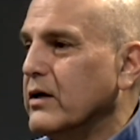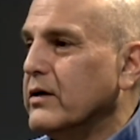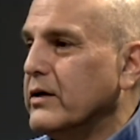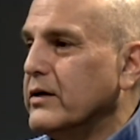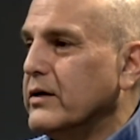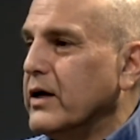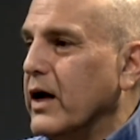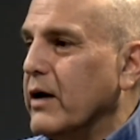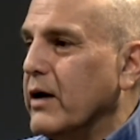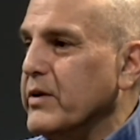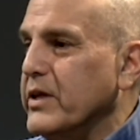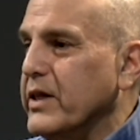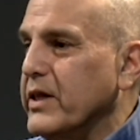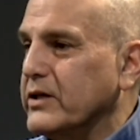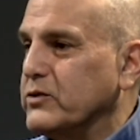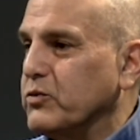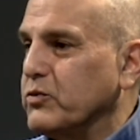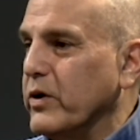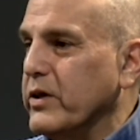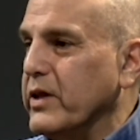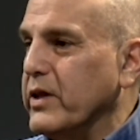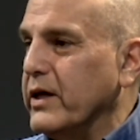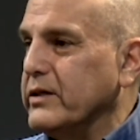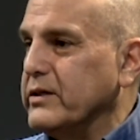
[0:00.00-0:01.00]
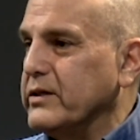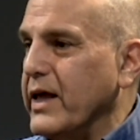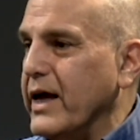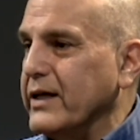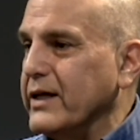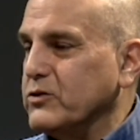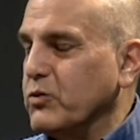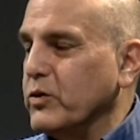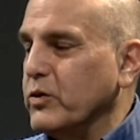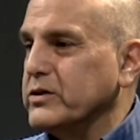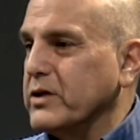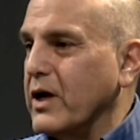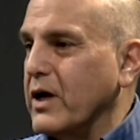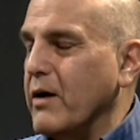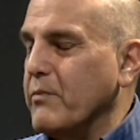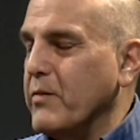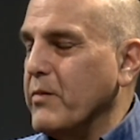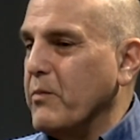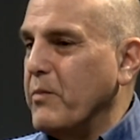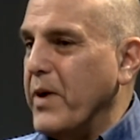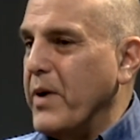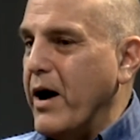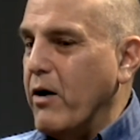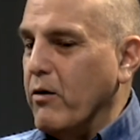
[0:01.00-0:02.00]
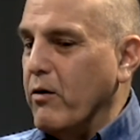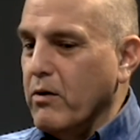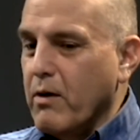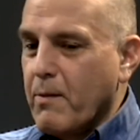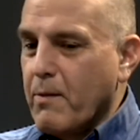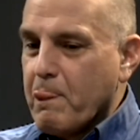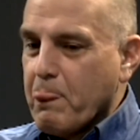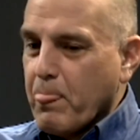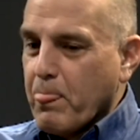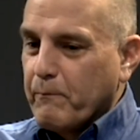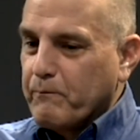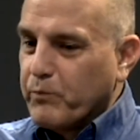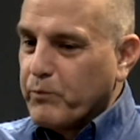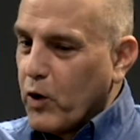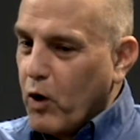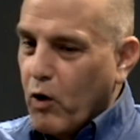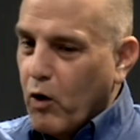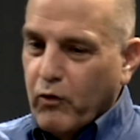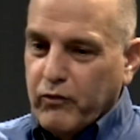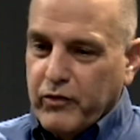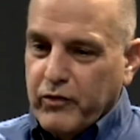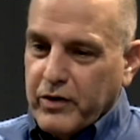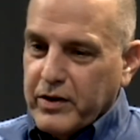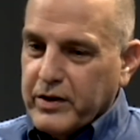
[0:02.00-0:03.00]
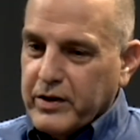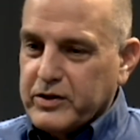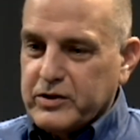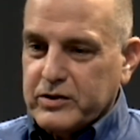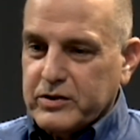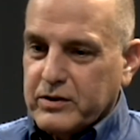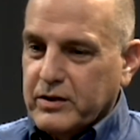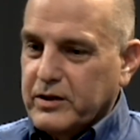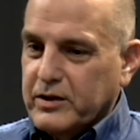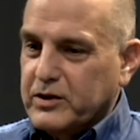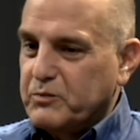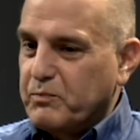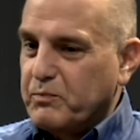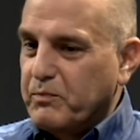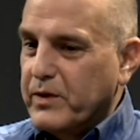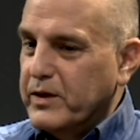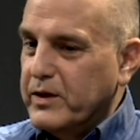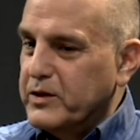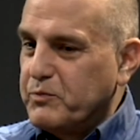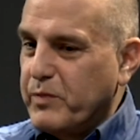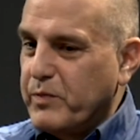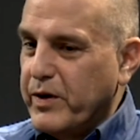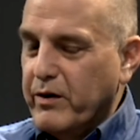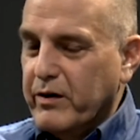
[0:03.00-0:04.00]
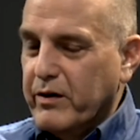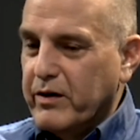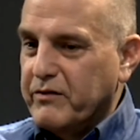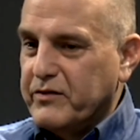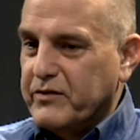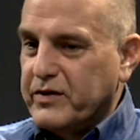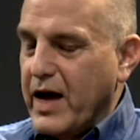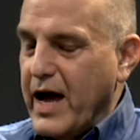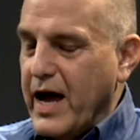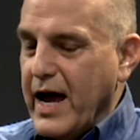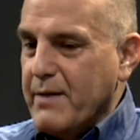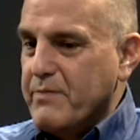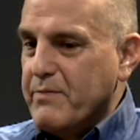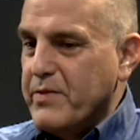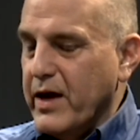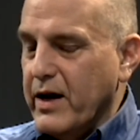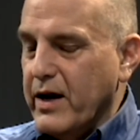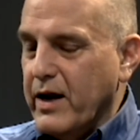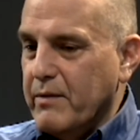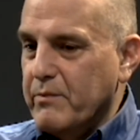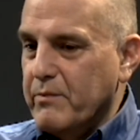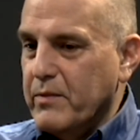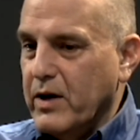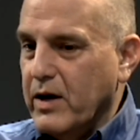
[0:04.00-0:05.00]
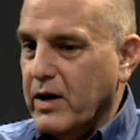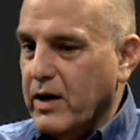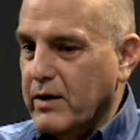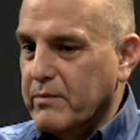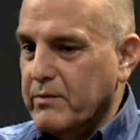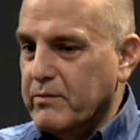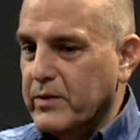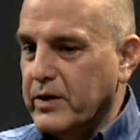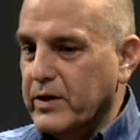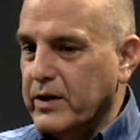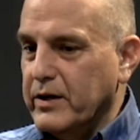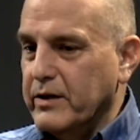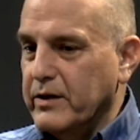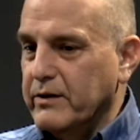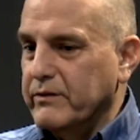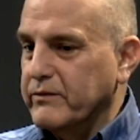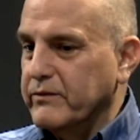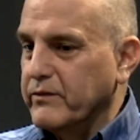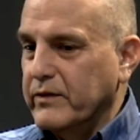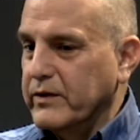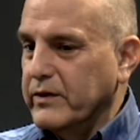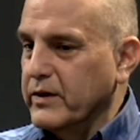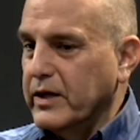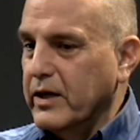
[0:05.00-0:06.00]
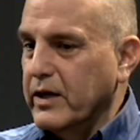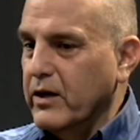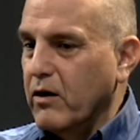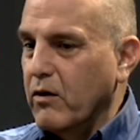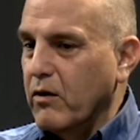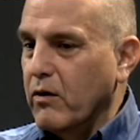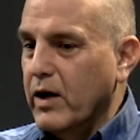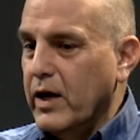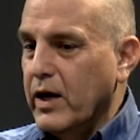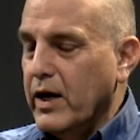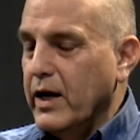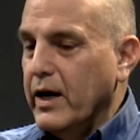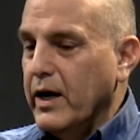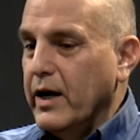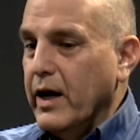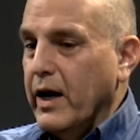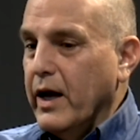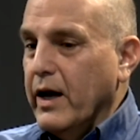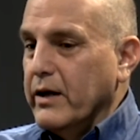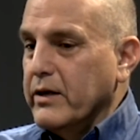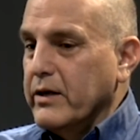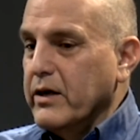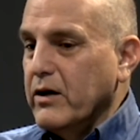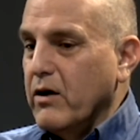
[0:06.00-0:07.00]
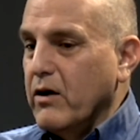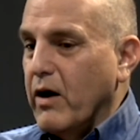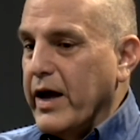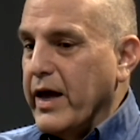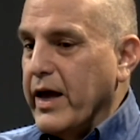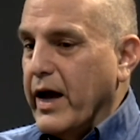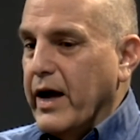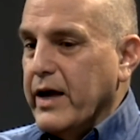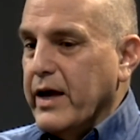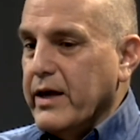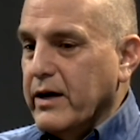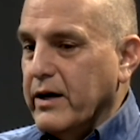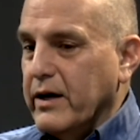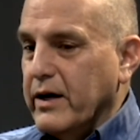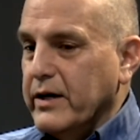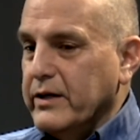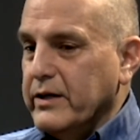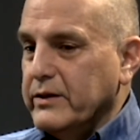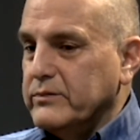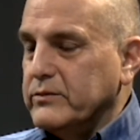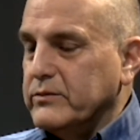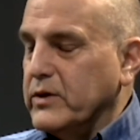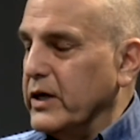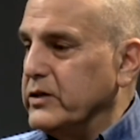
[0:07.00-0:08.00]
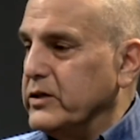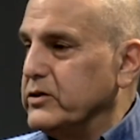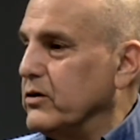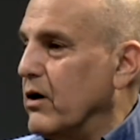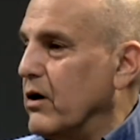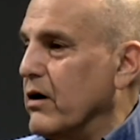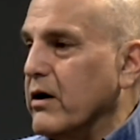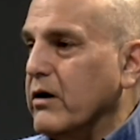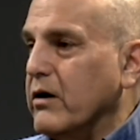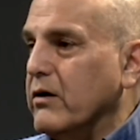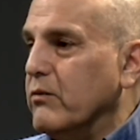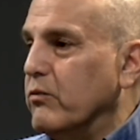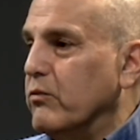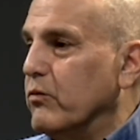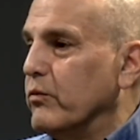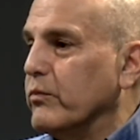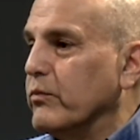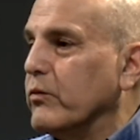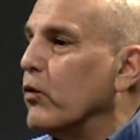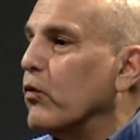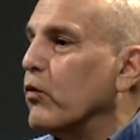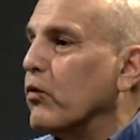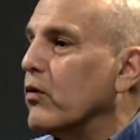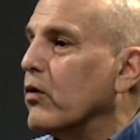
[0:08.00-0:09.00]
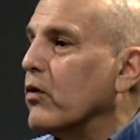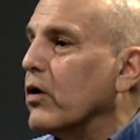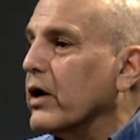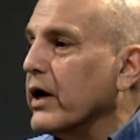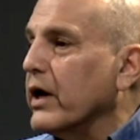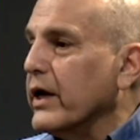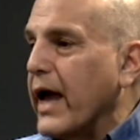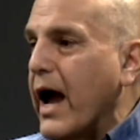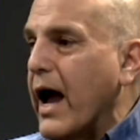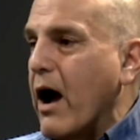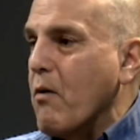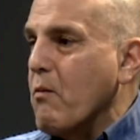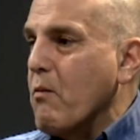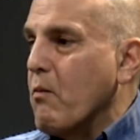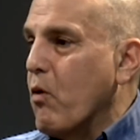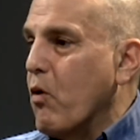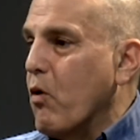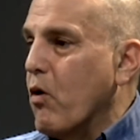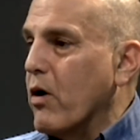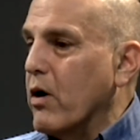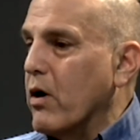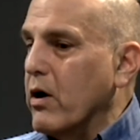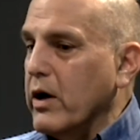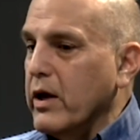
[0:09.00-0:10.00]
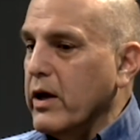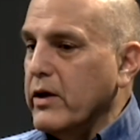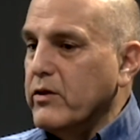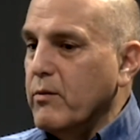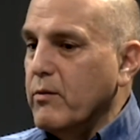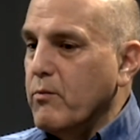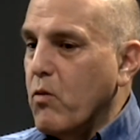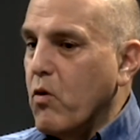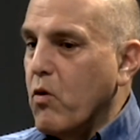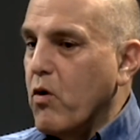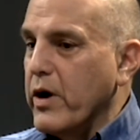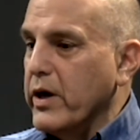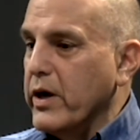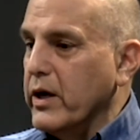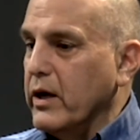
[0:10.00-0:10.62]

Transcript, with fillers: I mean, that's, what, that, that's what's come about over this, this, this period of time that I'm, I'm uh, you know, you know I, I, I started working out more in the morning.